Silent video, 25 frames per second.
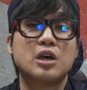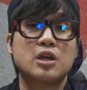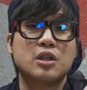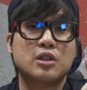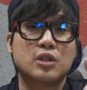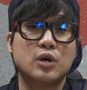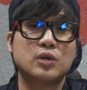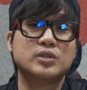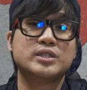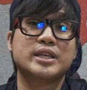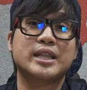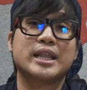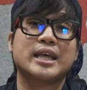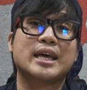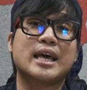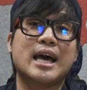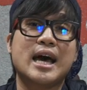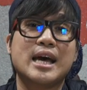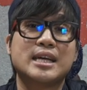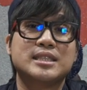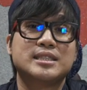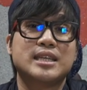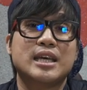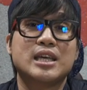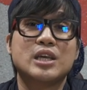Those are the
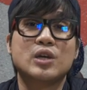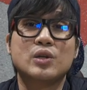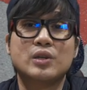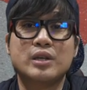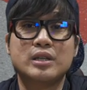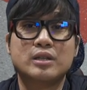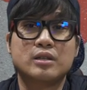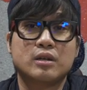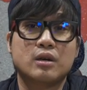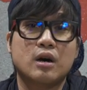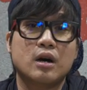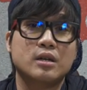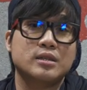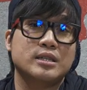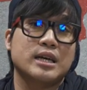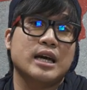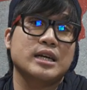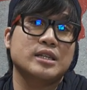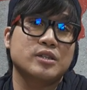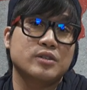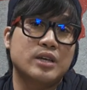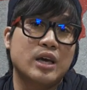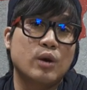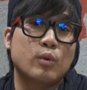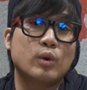guys that you need to
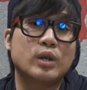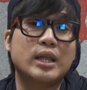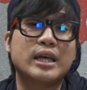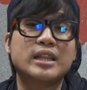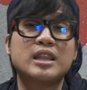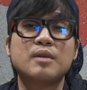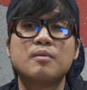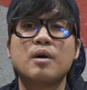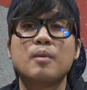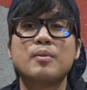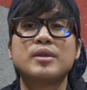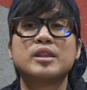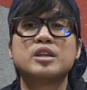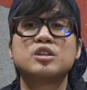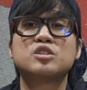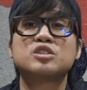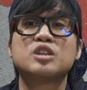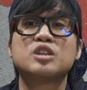contact, okay? We'll link them up in the